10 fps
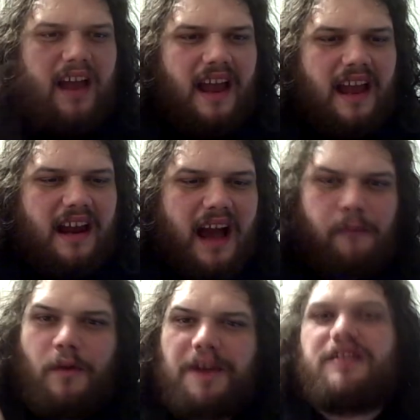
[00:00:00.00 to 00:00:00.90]
And I
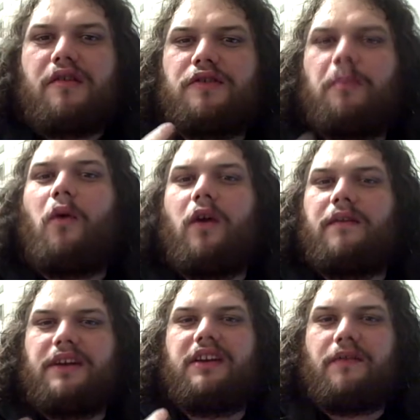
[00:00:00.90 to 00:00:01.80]
wish there was more
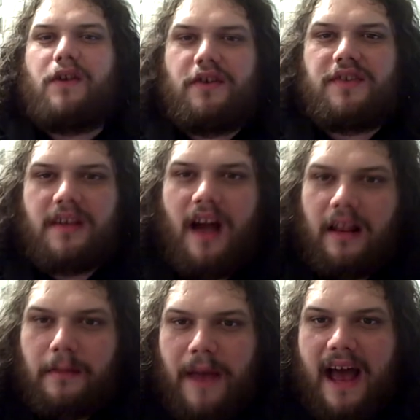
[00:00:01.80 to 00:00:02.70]
of a diverse
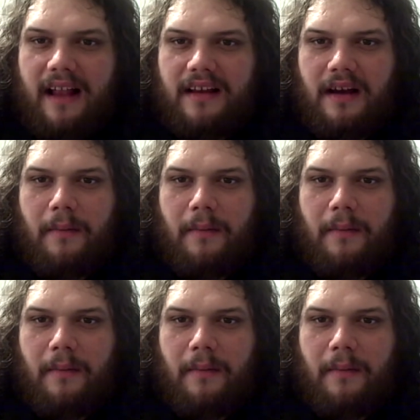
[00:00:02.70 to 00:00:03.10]
color palette